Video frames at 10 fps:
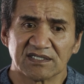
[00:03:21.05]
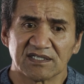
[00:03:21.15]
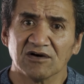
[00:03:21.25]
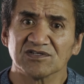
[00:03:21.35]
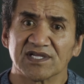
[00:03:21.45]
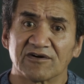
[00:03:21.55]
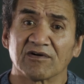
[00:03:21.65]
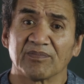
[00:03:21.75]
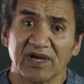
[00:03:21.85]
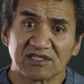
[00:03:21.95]
those that are
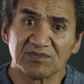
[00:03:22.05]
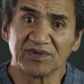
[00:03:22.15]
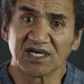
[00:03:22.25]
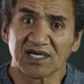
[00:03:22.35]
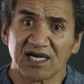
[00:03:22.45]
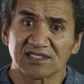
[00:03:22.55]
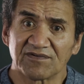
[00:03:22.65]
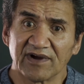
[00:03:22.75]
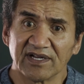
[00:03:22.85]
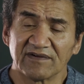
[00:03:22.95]
about to be
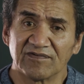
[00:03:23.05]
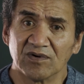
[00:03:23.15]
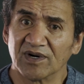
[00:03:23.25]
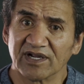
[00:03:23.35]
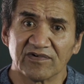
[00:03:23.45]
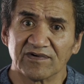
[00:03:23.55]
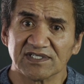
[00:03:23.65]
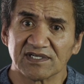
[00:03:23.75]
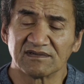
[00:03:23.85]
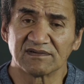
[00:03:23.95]
incarcerated for whatever
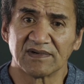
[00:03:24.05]
reason.